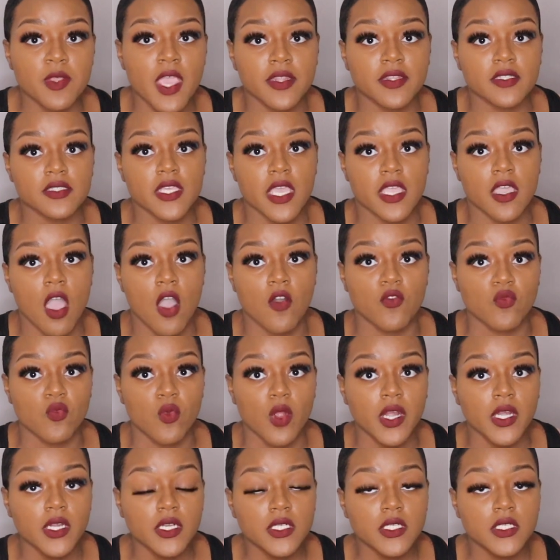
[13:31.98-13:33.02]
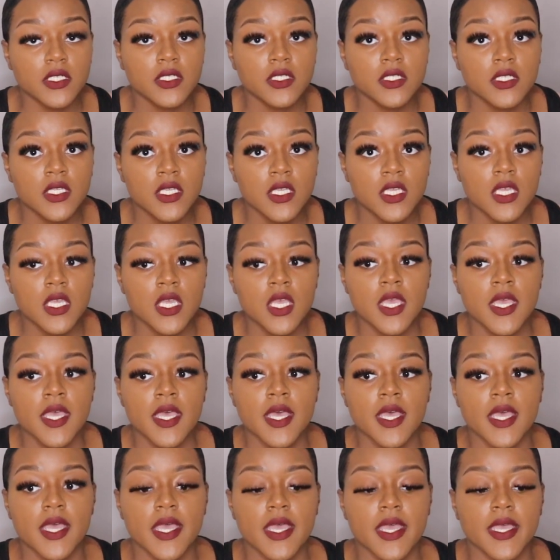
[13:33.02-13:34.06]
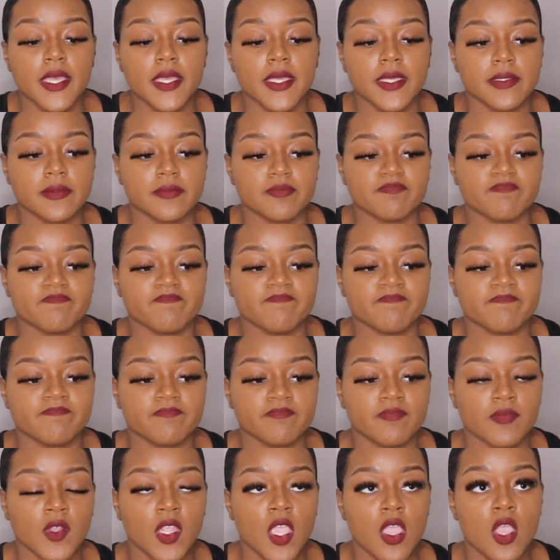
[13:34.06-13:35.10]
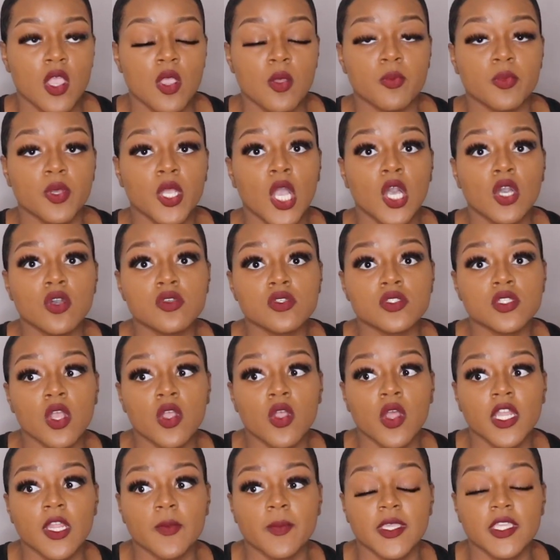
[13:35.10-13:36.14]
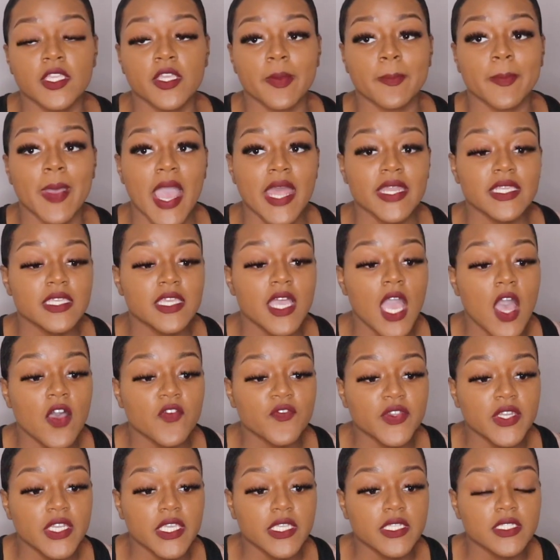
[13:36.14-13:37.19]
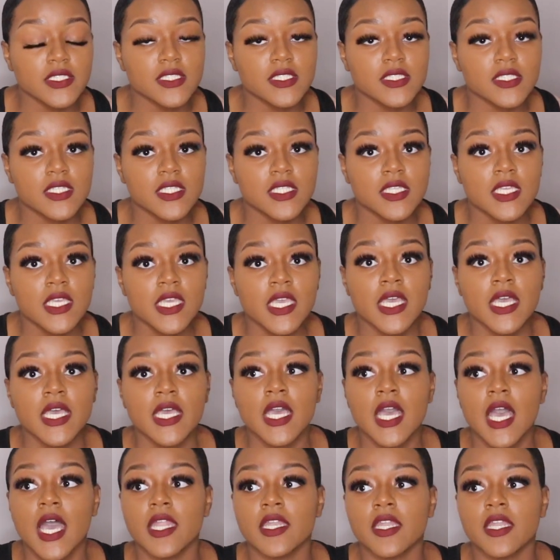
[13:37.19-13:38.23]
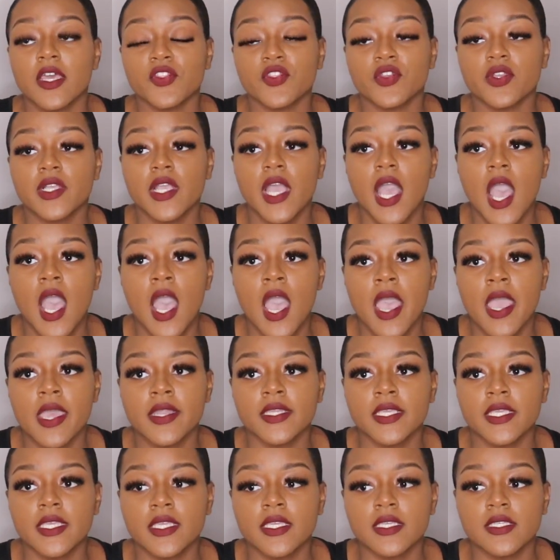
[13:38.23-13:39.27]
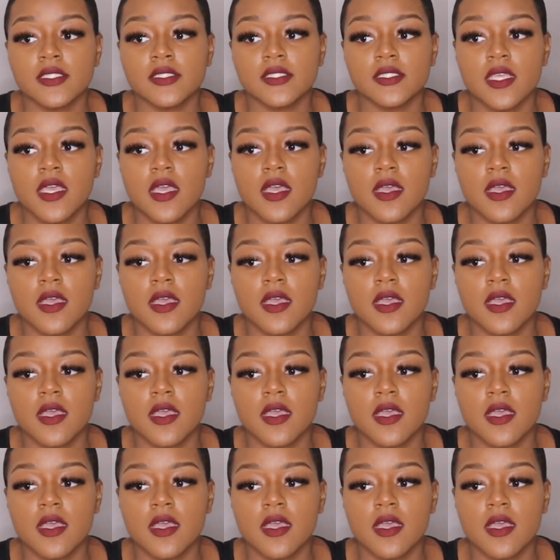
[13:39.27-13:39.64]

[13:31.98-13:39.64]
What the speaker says: You have to take off work. Pros are going to be your body confidence. Another con is